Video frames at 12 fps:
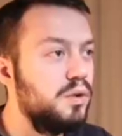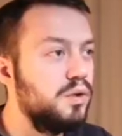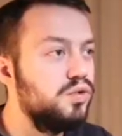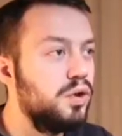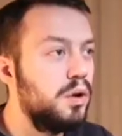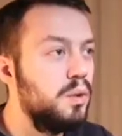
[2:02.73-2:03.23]
to
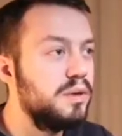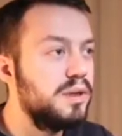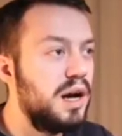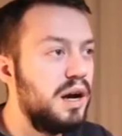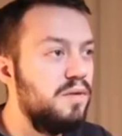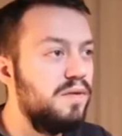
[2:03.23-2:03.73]
controls
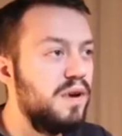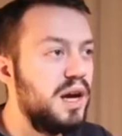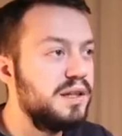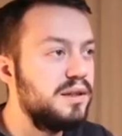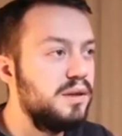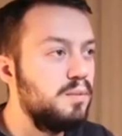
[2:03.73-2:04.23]
how
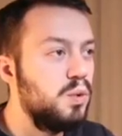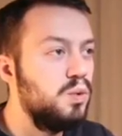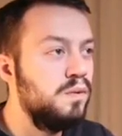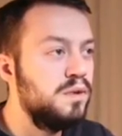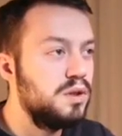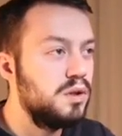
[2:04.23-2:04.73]
fast it
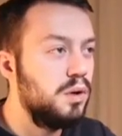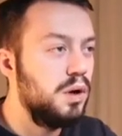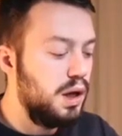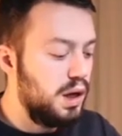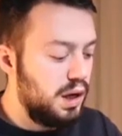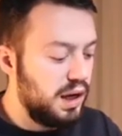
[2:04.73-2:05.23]
moves so
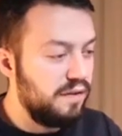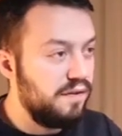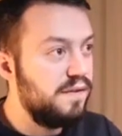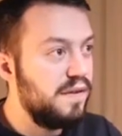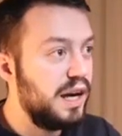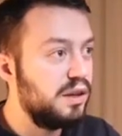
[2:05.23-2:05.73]
like
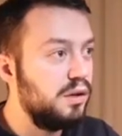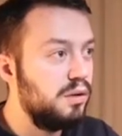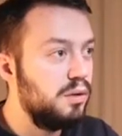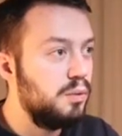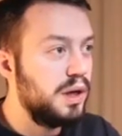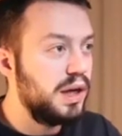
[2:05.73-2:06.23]

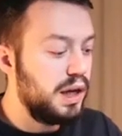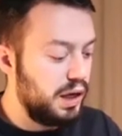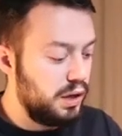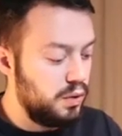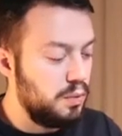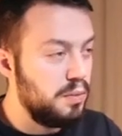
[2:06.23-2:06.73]
factor, we
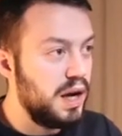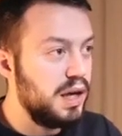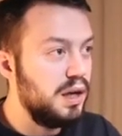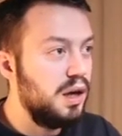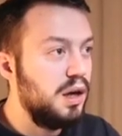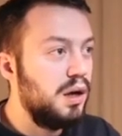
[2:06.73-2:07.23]
can go
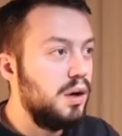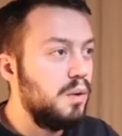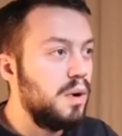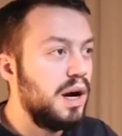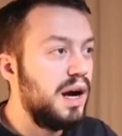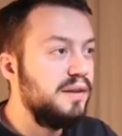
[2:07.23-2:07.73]
by
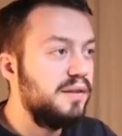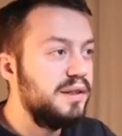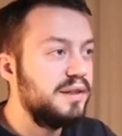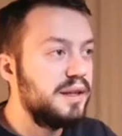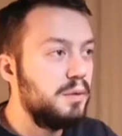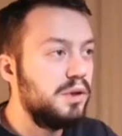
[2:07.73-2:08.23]
100
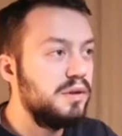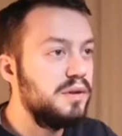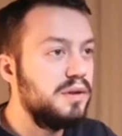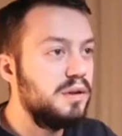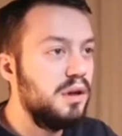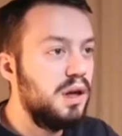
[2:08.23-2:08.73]

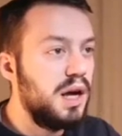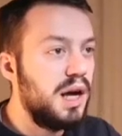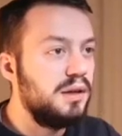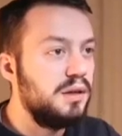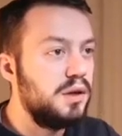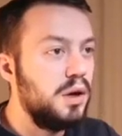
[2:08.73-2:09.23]
semitones,
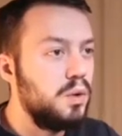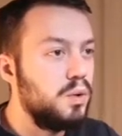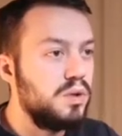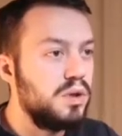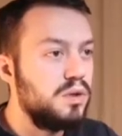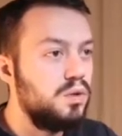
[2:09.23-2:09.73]
and it
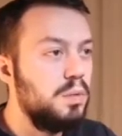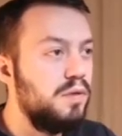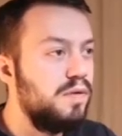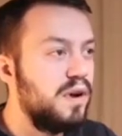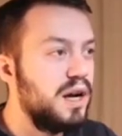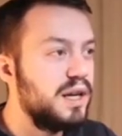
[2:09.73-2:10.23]
goes super
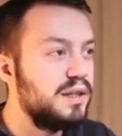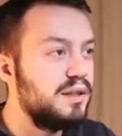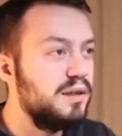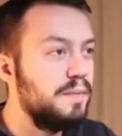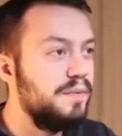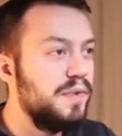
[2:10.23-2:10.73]

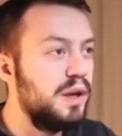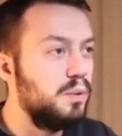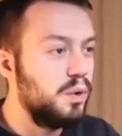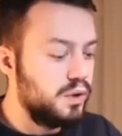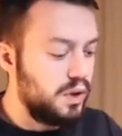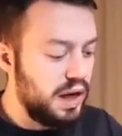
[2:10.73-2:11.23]
fast we
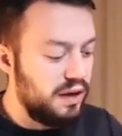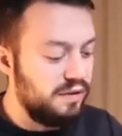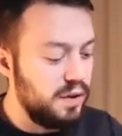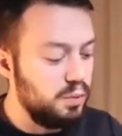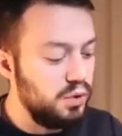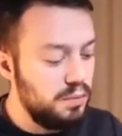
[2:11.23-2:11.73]
also have
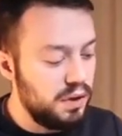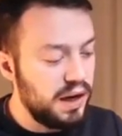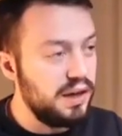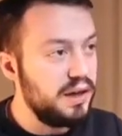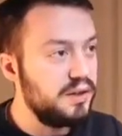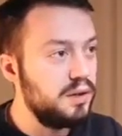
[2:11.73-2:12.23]
the
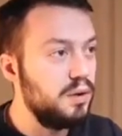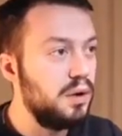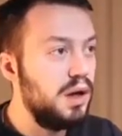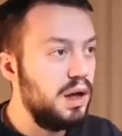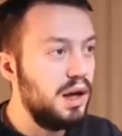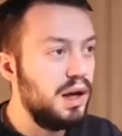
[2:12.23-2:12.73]
multiplier so
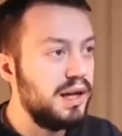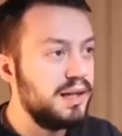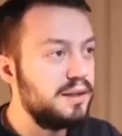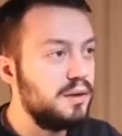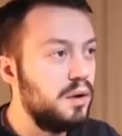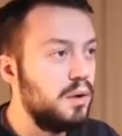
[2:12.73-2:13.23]

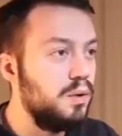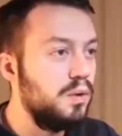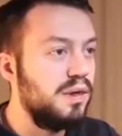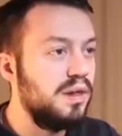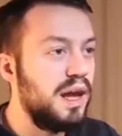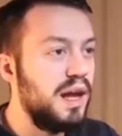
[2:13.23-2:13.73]
let's go
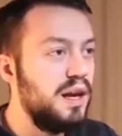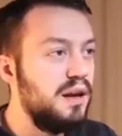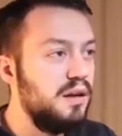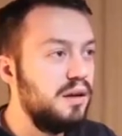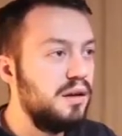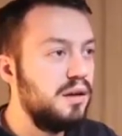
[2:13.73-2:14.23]

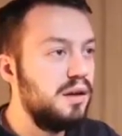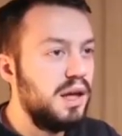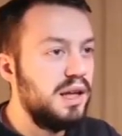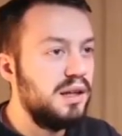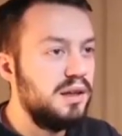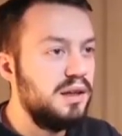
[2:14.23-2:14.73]
10
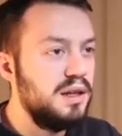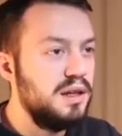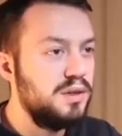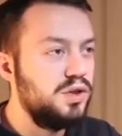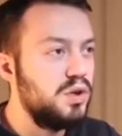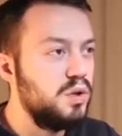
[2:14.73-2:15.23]
and
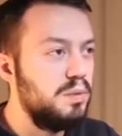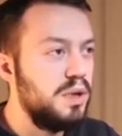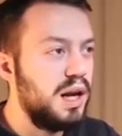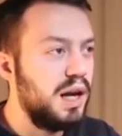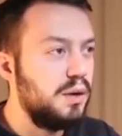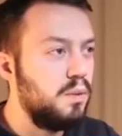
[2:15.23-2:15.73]
this should
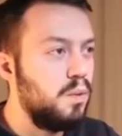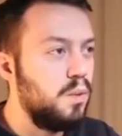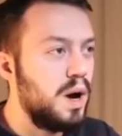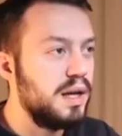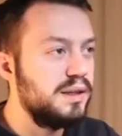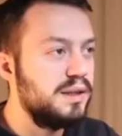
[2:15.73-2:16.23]
be like
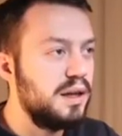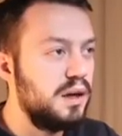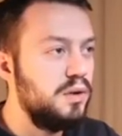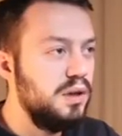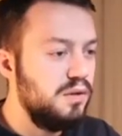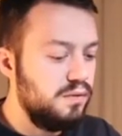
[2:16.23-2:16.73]
one
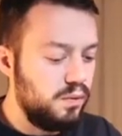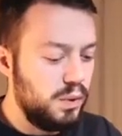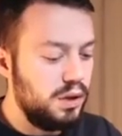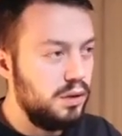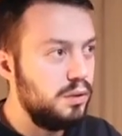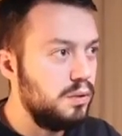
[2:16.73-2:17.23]
second if
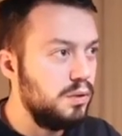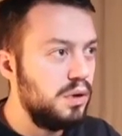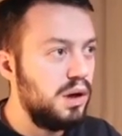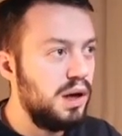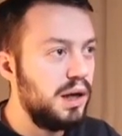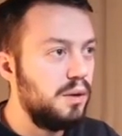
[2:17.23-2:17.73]
we do
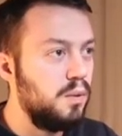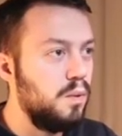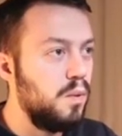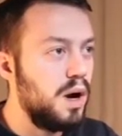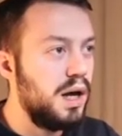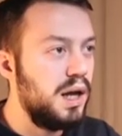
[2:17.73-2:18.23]
like
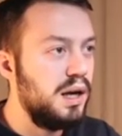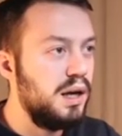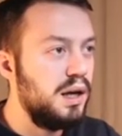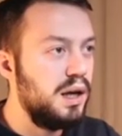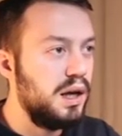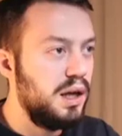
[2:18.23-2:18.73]
one
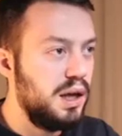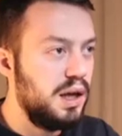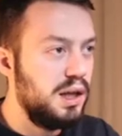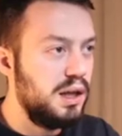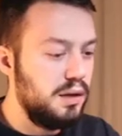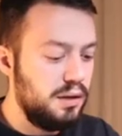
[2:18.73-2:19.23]

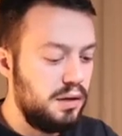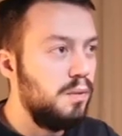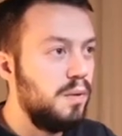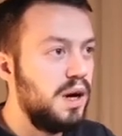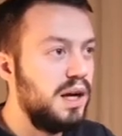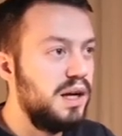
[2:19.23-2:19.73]
and
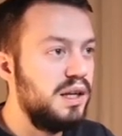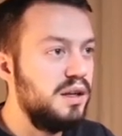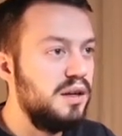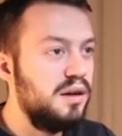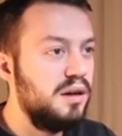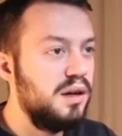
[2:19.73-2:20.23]
one
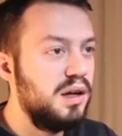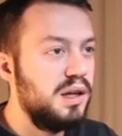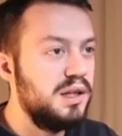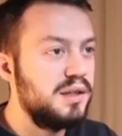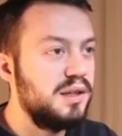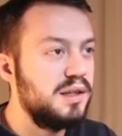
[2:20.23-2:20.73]
here
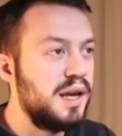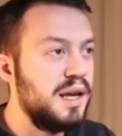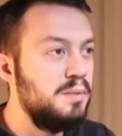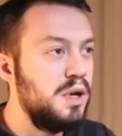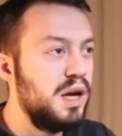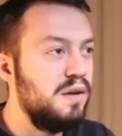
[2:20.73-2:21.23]
it's the
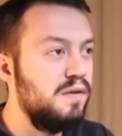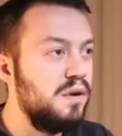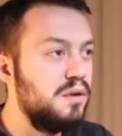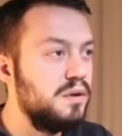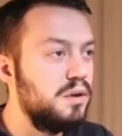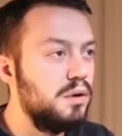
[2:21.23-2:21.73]
same
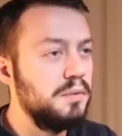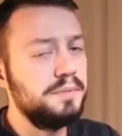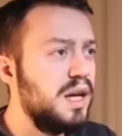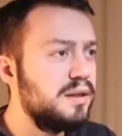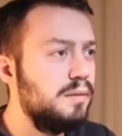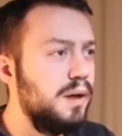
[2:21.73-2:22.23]
behavior so
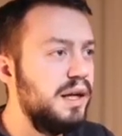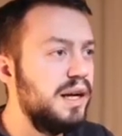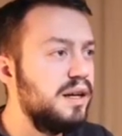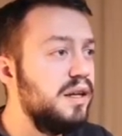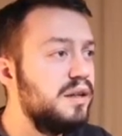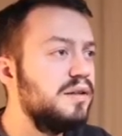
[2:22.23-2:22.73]
that's really
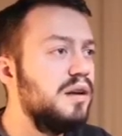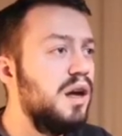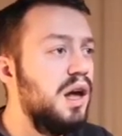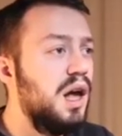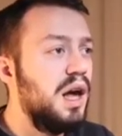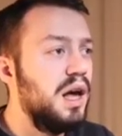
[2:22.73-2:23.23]
nice
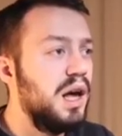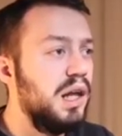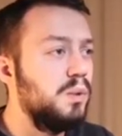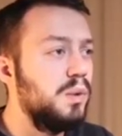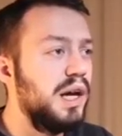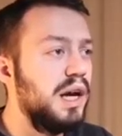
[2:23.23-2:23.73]

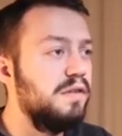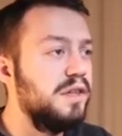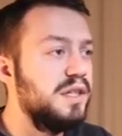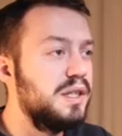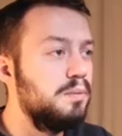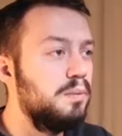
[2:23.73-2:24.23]
and we have
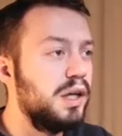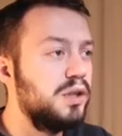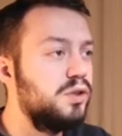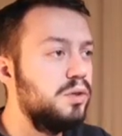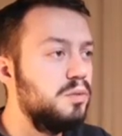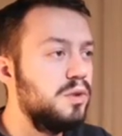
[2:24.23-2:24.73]
the
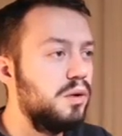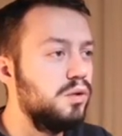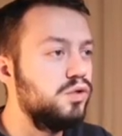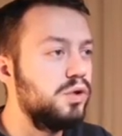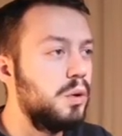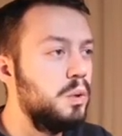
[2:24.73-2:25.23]
spectrum
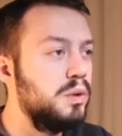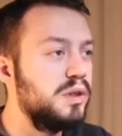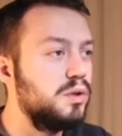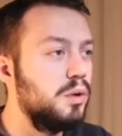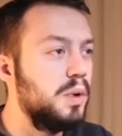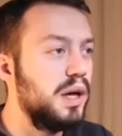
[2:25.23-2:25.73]

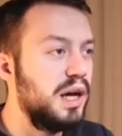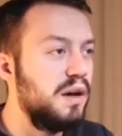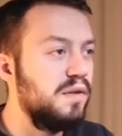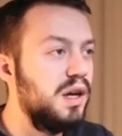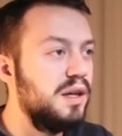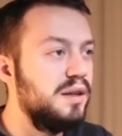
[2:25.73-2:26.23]
controls so we
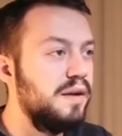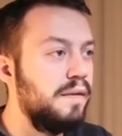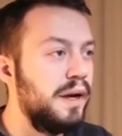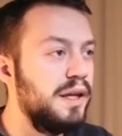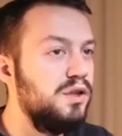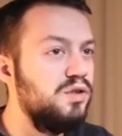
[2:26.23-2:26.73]
have the
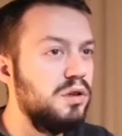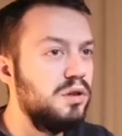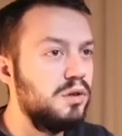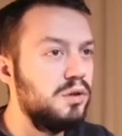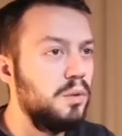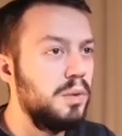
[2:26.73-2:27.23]
range
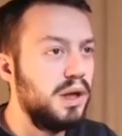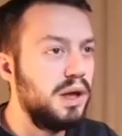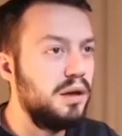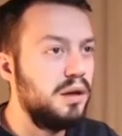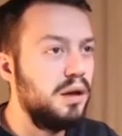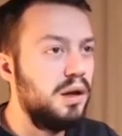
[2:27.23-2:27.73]
so we
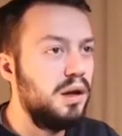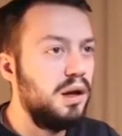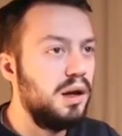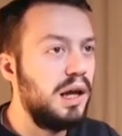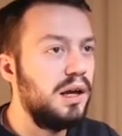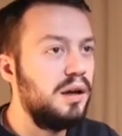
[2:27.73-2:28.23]
can
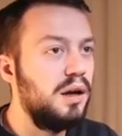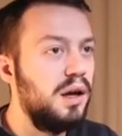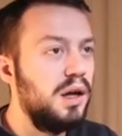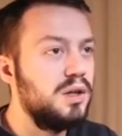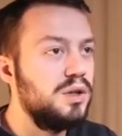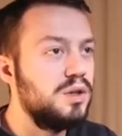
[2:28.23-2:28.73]
like
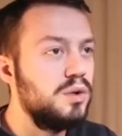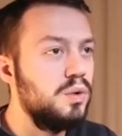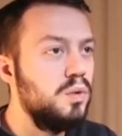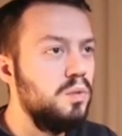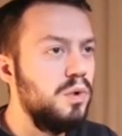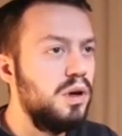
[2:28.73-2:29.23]

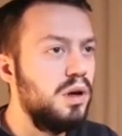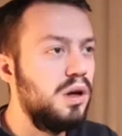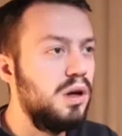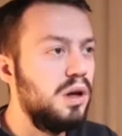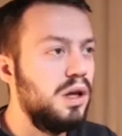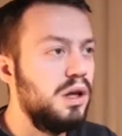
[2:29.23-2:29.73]
zoom
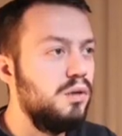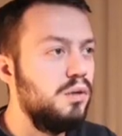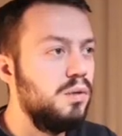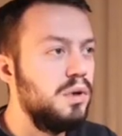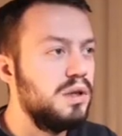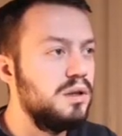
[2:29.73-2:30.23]

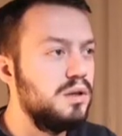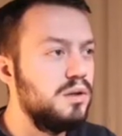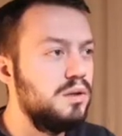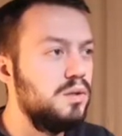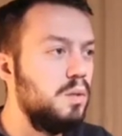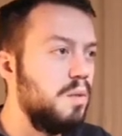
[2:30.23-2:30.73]
into and
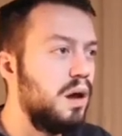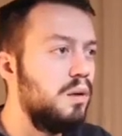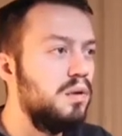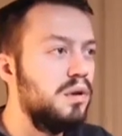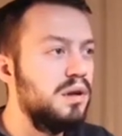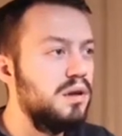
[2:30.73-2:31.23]
zoom
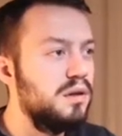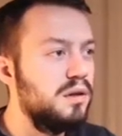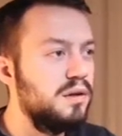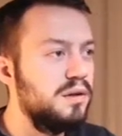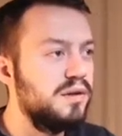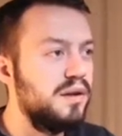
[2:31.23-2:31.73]
out uh,
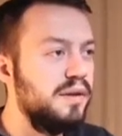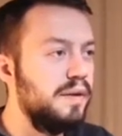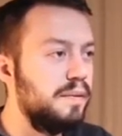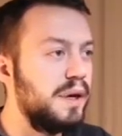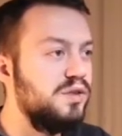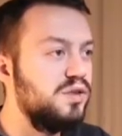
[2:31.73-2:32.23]

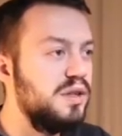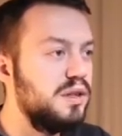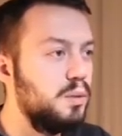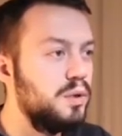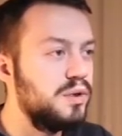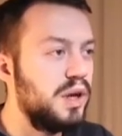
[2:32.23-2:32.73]
certain
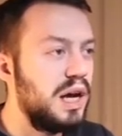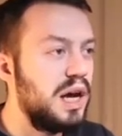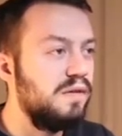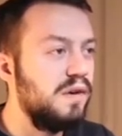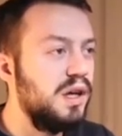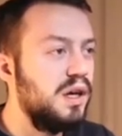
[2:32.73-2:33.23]
ranges. We also
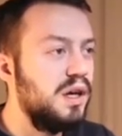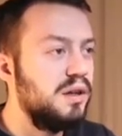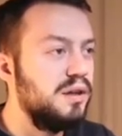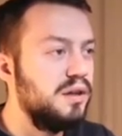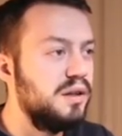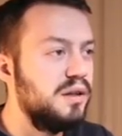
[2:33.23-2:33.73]
have
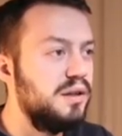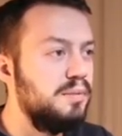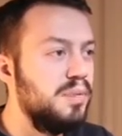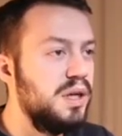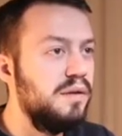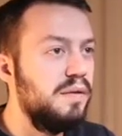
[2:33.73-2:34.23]
the
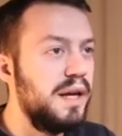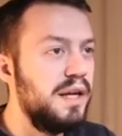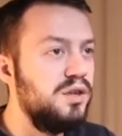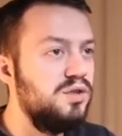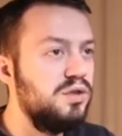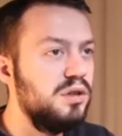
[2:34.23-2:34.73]
B
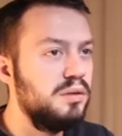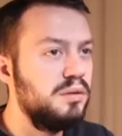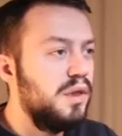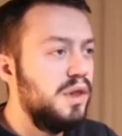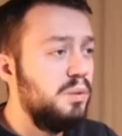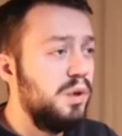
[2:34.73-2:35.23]
range.
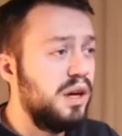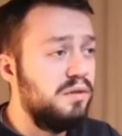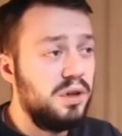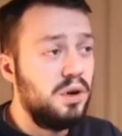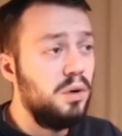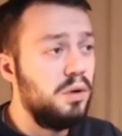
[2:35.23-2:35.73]
Then we
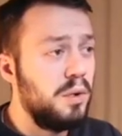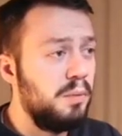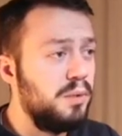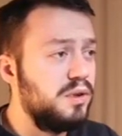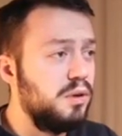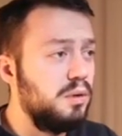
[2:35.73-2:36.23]
have the color
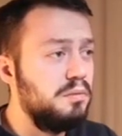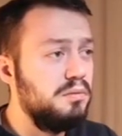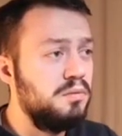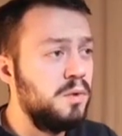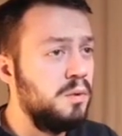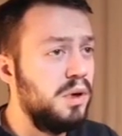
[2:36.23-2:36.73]
map. So
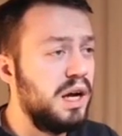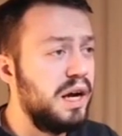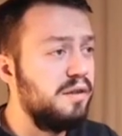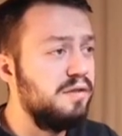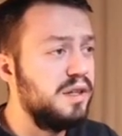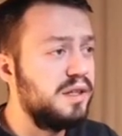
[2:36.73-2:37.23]
we
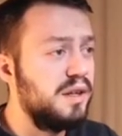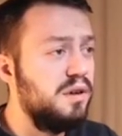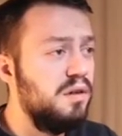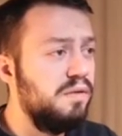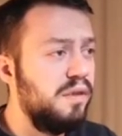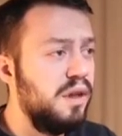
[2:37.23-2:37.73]
have uh,
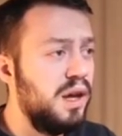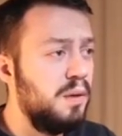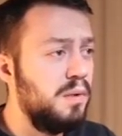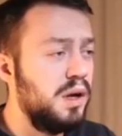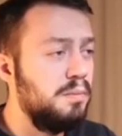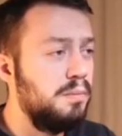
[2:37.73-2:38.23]
several of
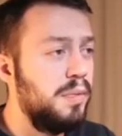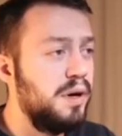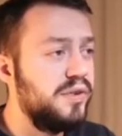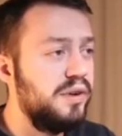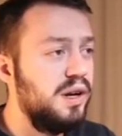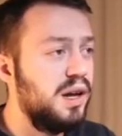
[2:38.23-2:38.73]
them. I
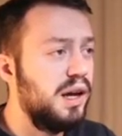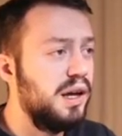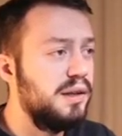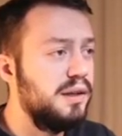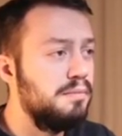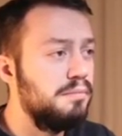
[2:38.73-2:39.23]
personally
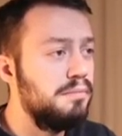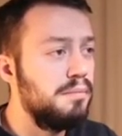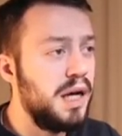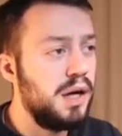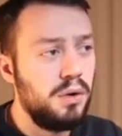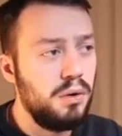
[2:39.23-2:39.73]
like the
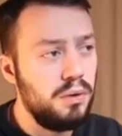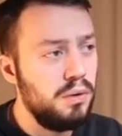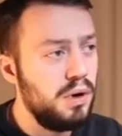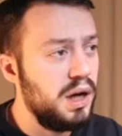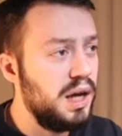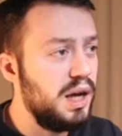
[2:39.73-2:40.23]

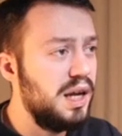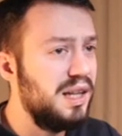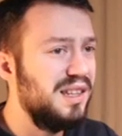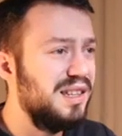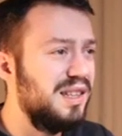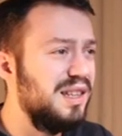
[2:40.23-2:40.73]
Mako
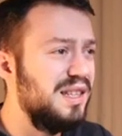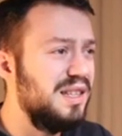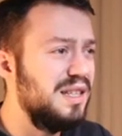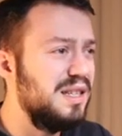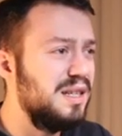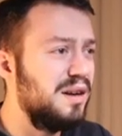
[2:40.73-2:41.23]
and
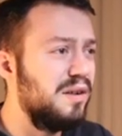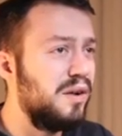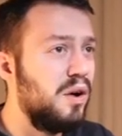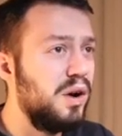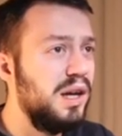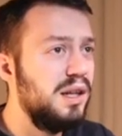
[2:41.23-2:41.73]
the
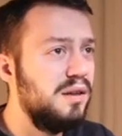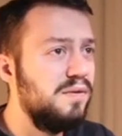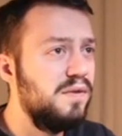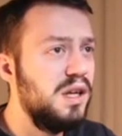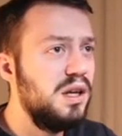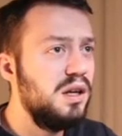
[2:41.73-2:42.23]
Rocket
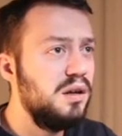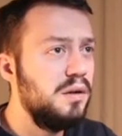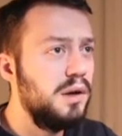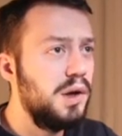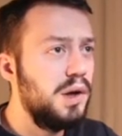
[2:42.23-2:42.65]
thing.